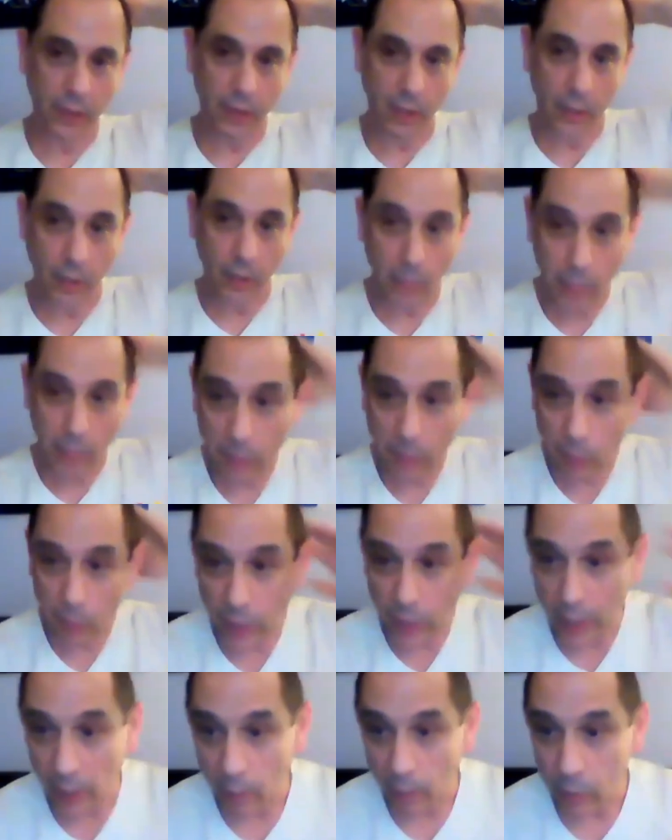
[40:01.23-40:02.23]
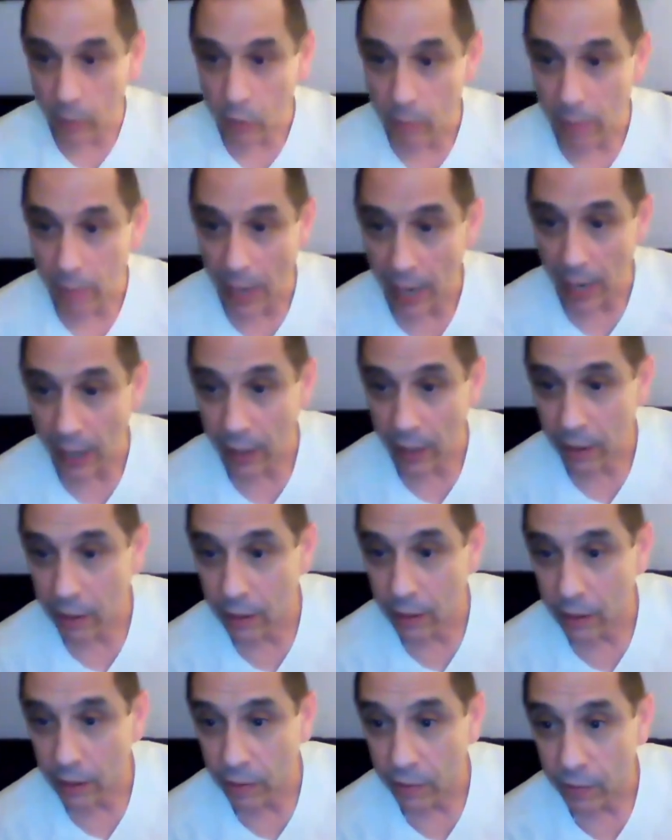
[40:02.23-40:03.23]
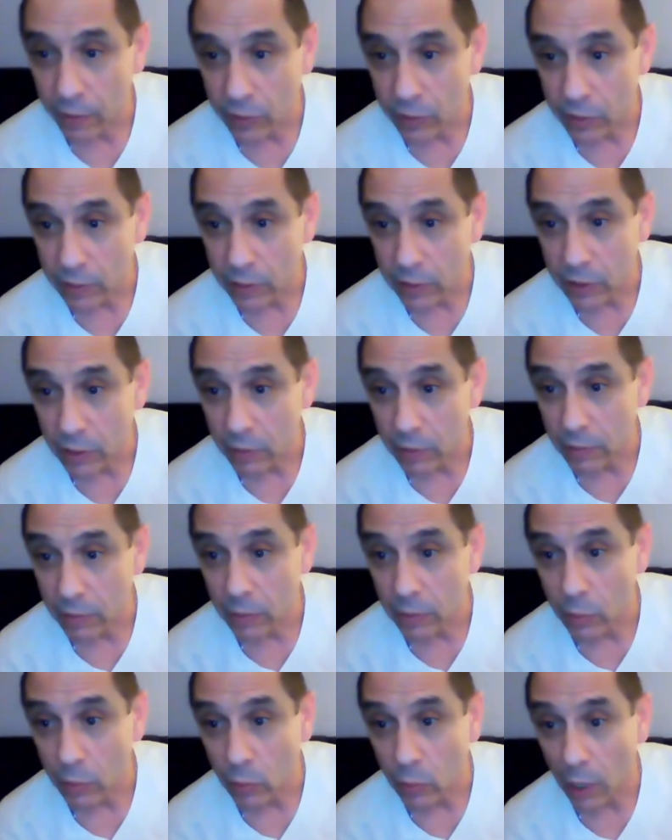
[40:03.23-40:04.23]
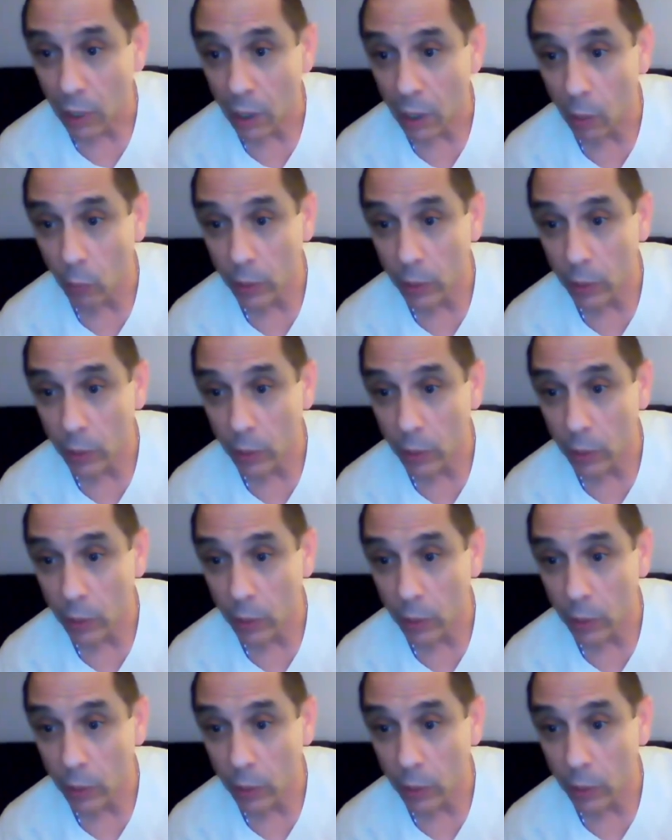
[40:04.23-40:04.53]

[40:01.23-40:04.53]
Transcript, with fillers: uh, maybe when he comes back, well,